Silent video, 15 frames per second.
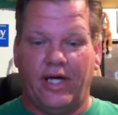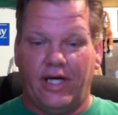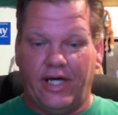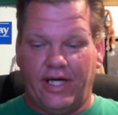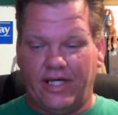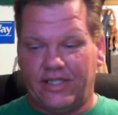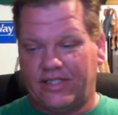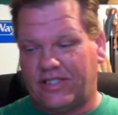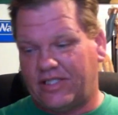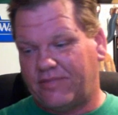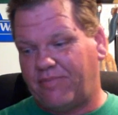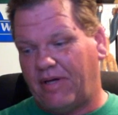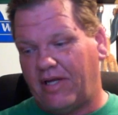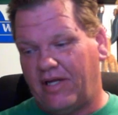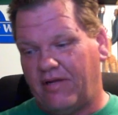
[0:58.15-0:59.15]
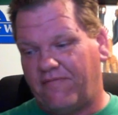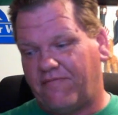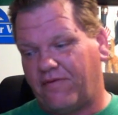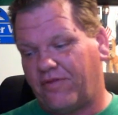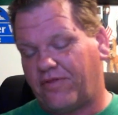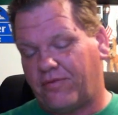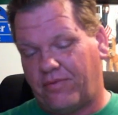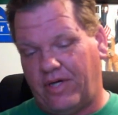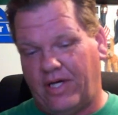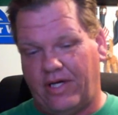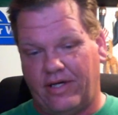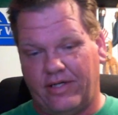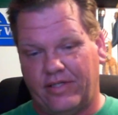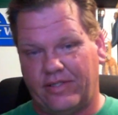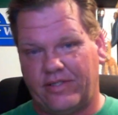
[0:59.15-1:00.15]
He is suspended for three
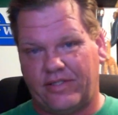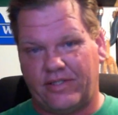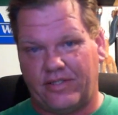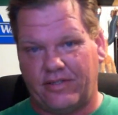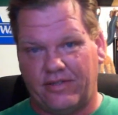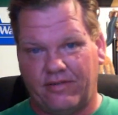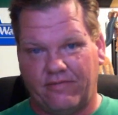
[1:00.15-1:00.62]
years